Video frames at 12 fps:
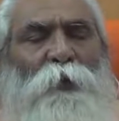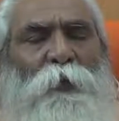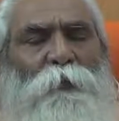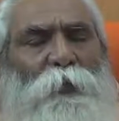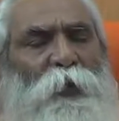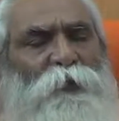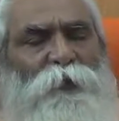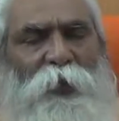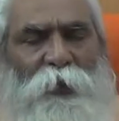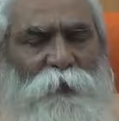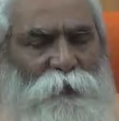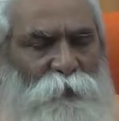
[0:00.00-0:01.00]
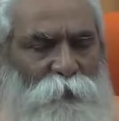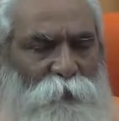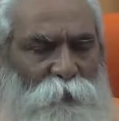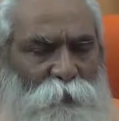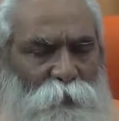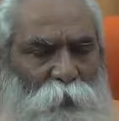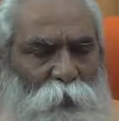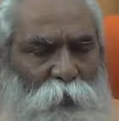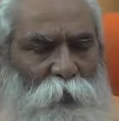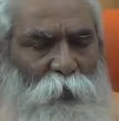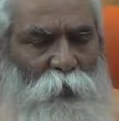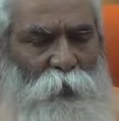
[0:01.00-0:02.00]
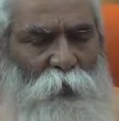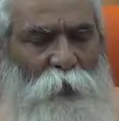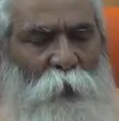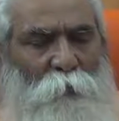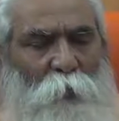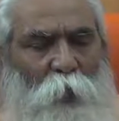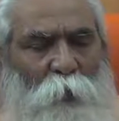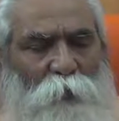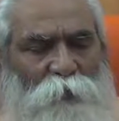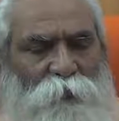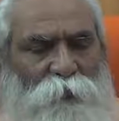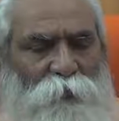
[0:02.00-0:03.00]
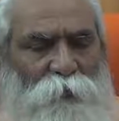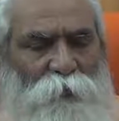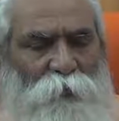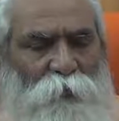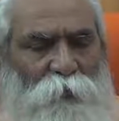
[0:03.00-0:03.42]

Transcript: will purchase the bombs,